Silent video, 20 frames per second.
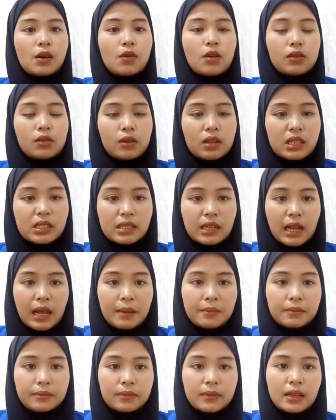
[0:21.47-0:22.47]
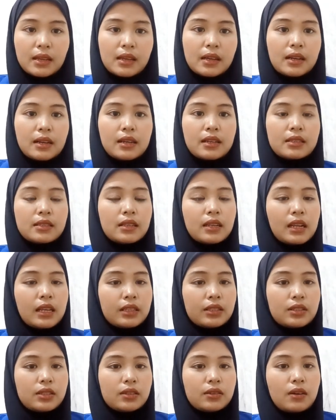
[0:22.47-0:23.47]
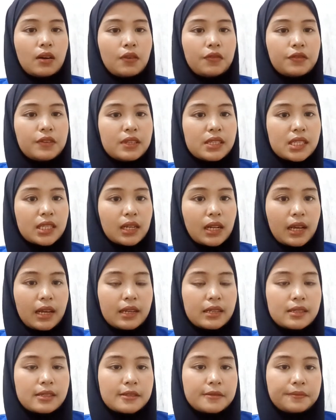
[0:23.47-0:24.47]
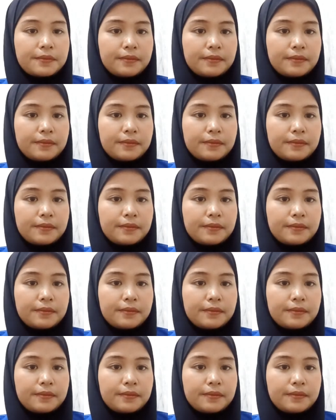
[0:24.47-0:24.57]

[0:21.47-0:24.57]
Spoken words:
Raudatul Islam as the lecturer of this class.